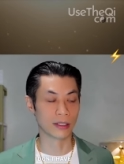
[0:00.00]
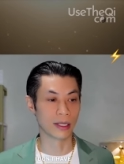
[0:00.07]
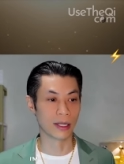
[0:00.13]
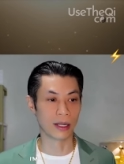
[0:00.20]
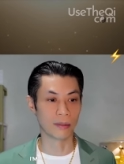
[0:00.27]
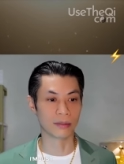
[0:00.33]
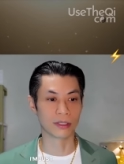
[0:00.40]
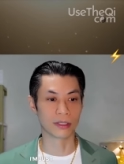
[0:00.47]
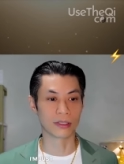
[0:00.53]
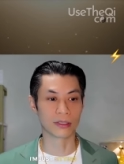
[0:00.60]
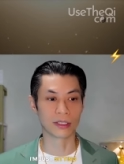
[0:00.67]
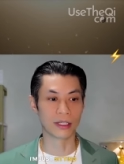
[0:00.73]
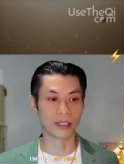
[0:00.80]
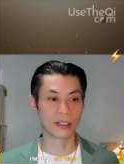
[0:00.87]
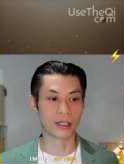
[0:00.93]
I'm just
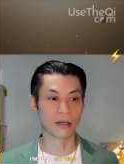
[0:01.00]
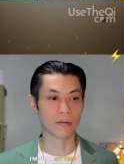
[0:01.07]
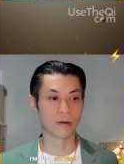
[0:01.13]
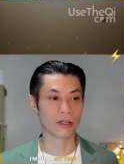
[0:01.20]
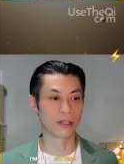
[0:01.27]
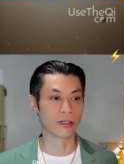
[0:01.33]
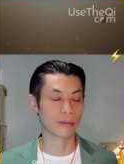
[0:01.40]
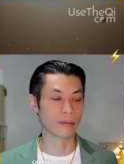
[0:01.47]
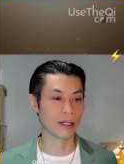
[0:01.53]
sitting there working on my